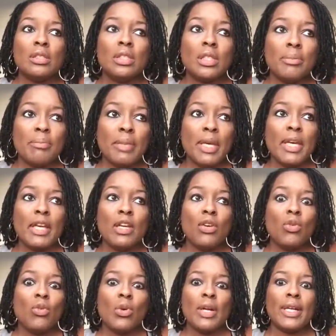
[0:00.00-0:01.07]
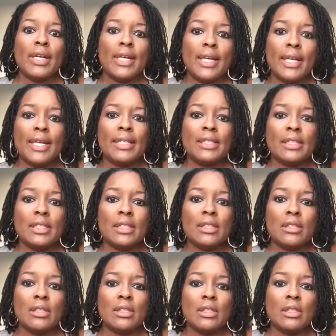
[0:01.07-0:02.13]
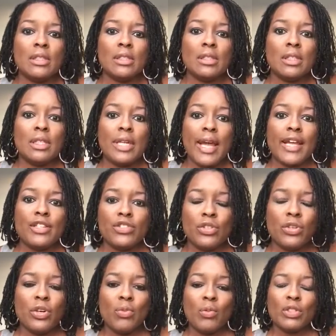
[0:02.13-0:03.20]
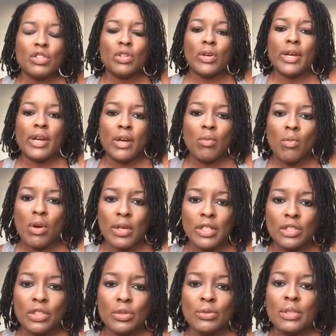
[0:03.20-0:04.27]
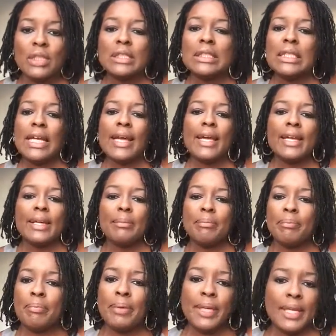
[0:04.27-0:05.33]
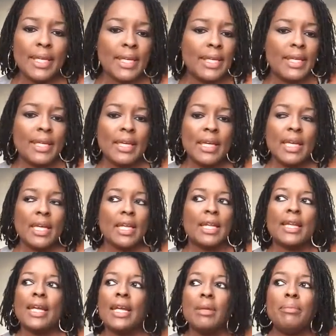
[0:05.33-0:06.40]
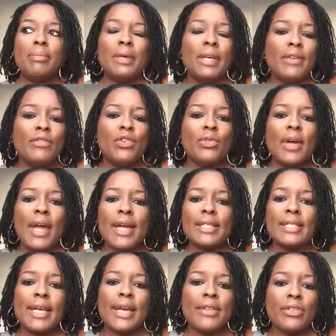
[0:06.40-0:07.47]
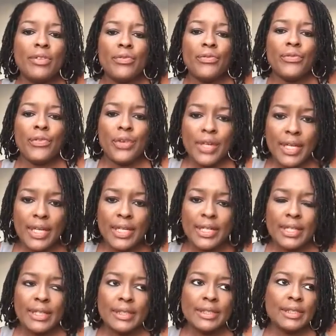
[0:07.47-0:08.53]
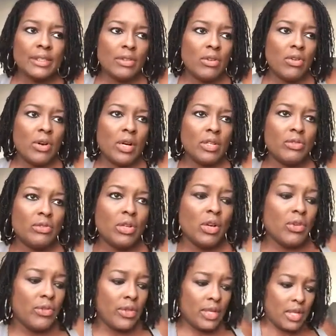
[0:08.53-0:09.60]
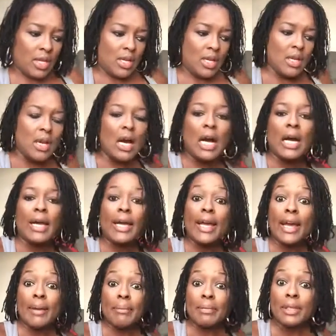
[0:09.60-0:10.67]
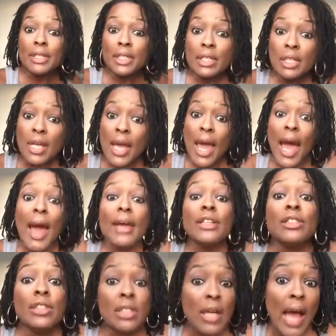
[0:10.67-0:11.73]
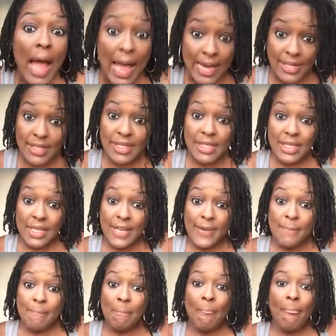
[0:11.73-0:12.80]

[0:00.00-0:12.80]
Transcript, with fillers: to me, going against nature or what your hair want to do. Just let it be. Let it be. If you can't take the frizz or, you know, the unkept look, honestly,